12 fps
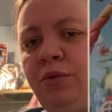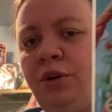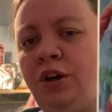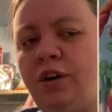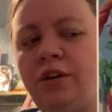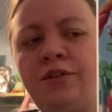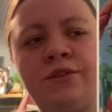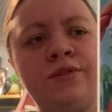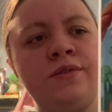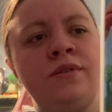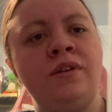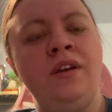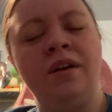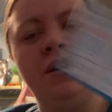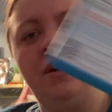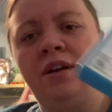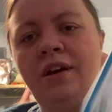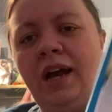Curse.
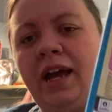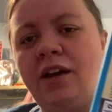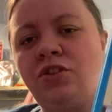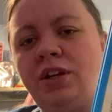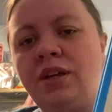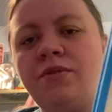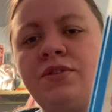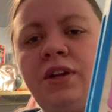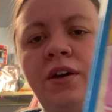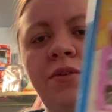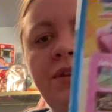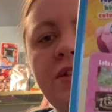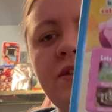I actually used to own this